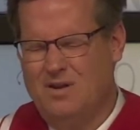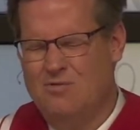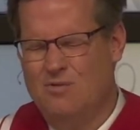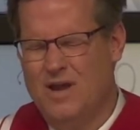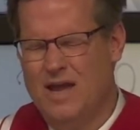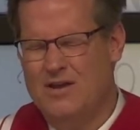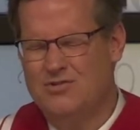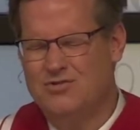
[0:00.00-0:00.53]

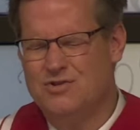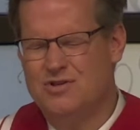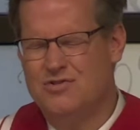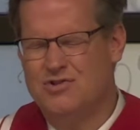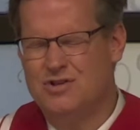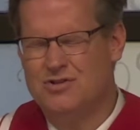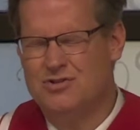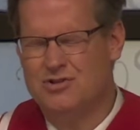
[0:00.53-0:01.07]
We ask these
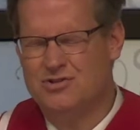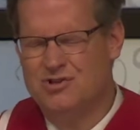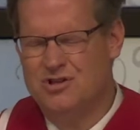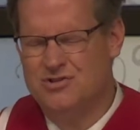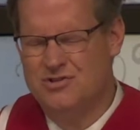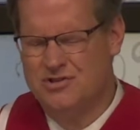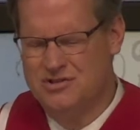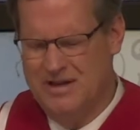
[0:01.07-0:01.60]
things in
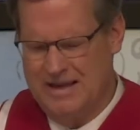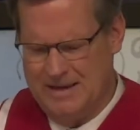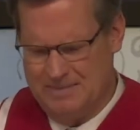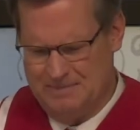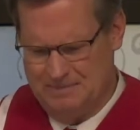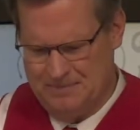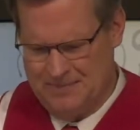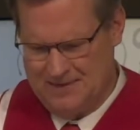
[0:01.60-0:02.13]
Jesus' name.
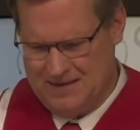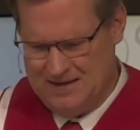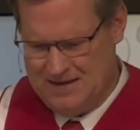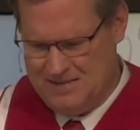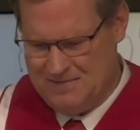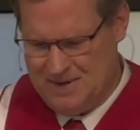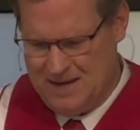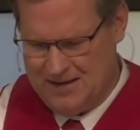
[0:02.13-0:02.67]

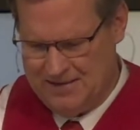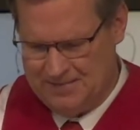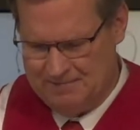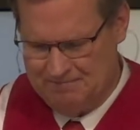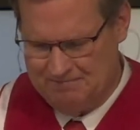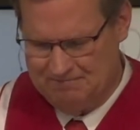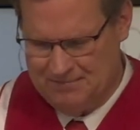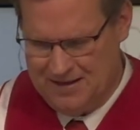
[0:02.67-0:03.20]
Amen.
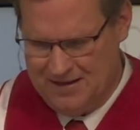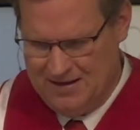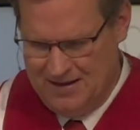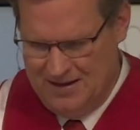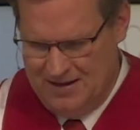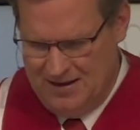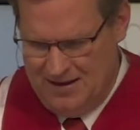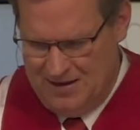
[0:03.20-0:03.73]

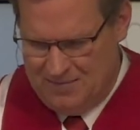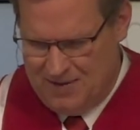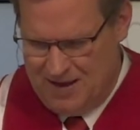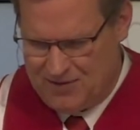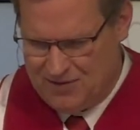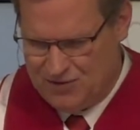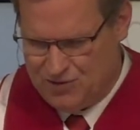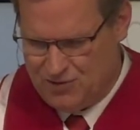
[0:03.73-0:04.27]

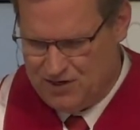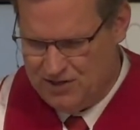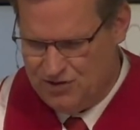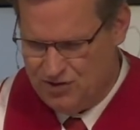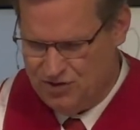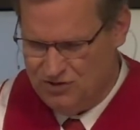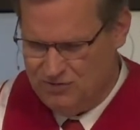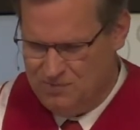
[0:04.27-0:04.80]
Matthew
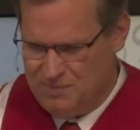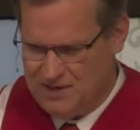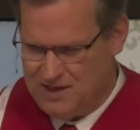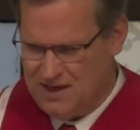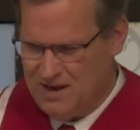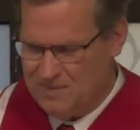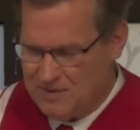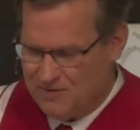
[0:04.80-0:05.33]
22,
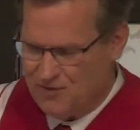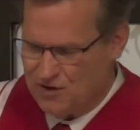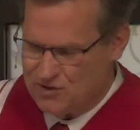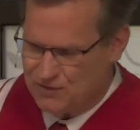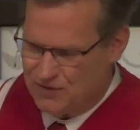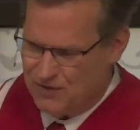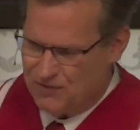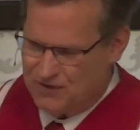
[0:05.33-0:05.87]
picking up at verse
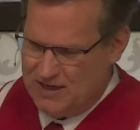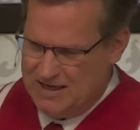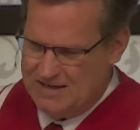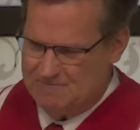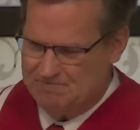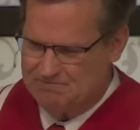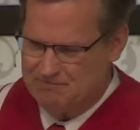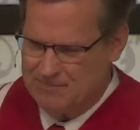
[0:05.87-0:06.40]

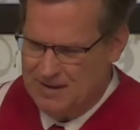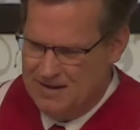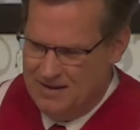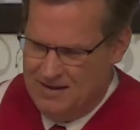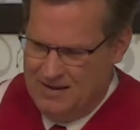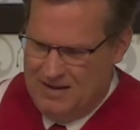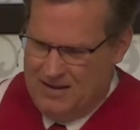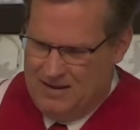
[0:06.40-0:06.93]
15.
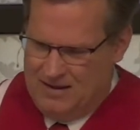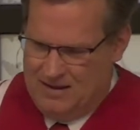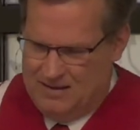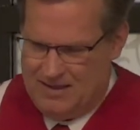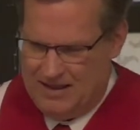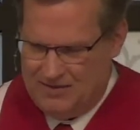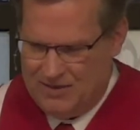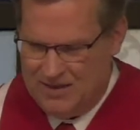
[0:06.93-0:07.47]

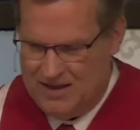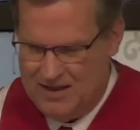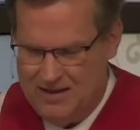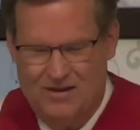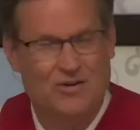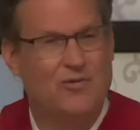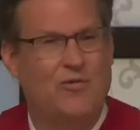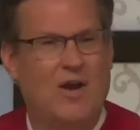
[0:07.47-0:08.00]
Then the
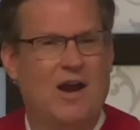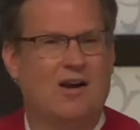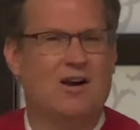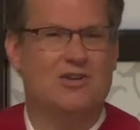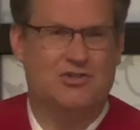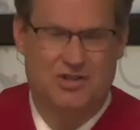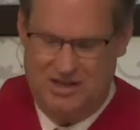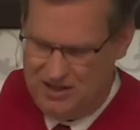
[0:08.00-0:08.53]

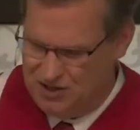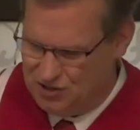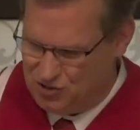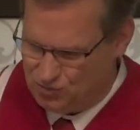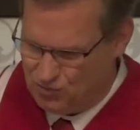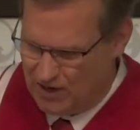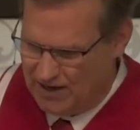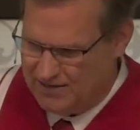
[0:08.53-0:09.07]

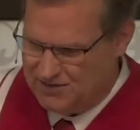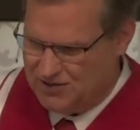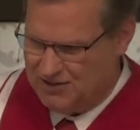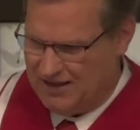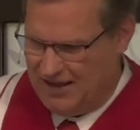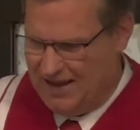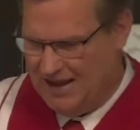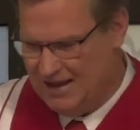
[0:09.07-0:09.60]
Pharisees went
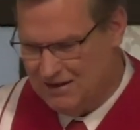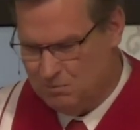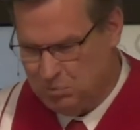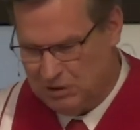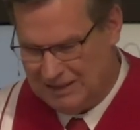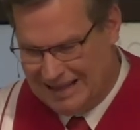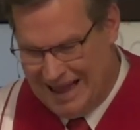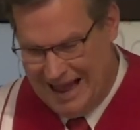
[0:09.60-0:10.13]
and
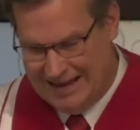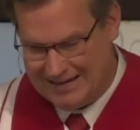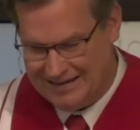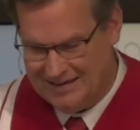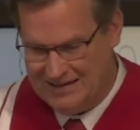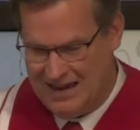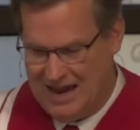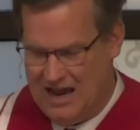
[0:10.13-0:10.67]

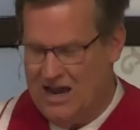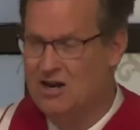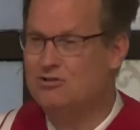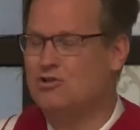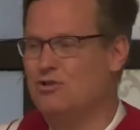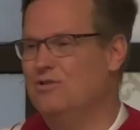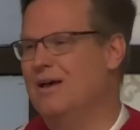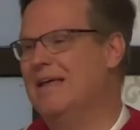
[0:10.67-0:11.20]
plotted how
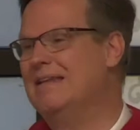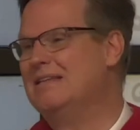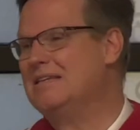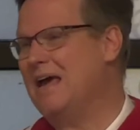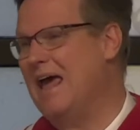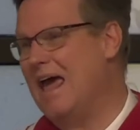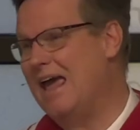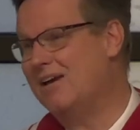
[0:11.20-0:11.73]
to
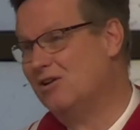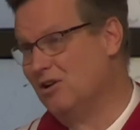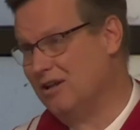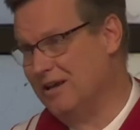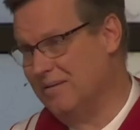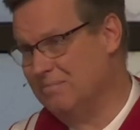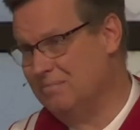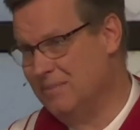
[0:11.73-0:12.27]
entangle
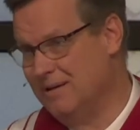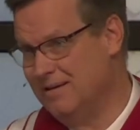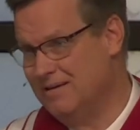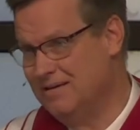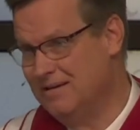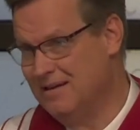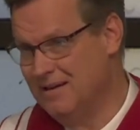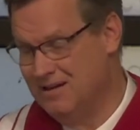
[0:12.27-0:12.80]
him
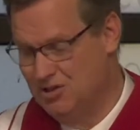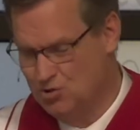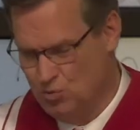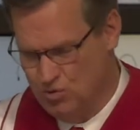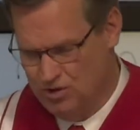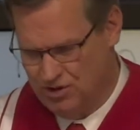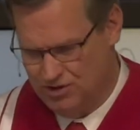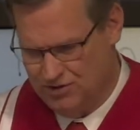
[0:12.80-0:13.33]
in his
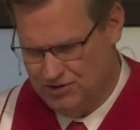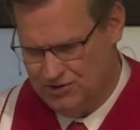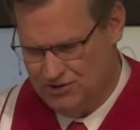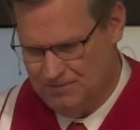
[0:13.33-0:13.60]
words.